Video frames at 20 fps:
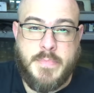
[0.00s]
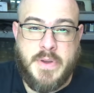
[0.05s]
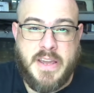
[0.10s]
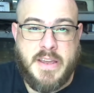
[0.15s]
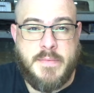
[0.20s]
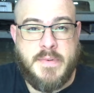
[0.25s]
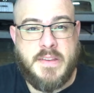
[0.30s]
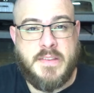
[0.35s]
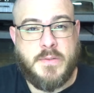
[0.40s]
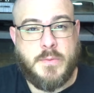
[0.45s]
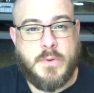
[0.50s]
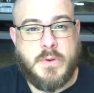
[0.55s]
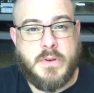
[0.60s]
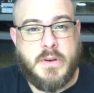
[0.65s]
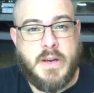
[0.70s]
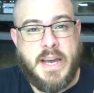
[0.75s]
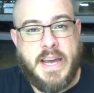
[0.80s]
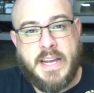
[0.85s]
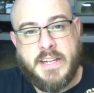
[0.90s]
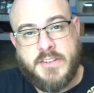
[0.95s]
Babies will
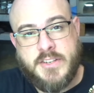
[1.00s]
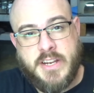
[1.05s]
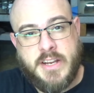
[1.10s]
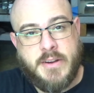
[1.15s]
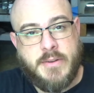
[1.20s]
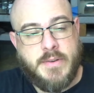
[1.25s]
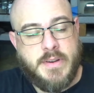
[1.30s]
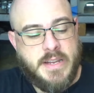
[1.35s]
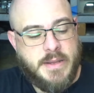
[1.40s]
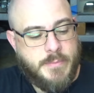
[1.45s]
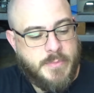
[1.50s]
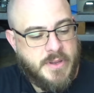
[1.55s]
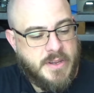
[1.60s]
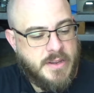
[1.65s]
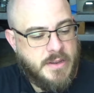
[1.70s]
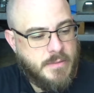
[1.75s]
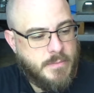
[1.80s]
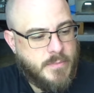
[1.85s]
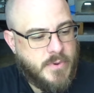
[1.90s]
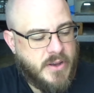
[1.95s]
hatch out
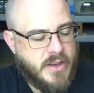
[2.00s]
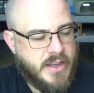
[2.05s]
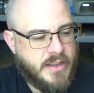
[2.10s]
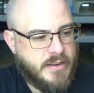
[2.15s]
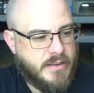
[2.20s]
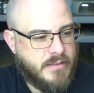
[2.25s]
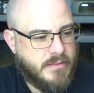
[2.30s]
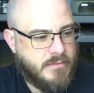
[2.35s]
nippy, but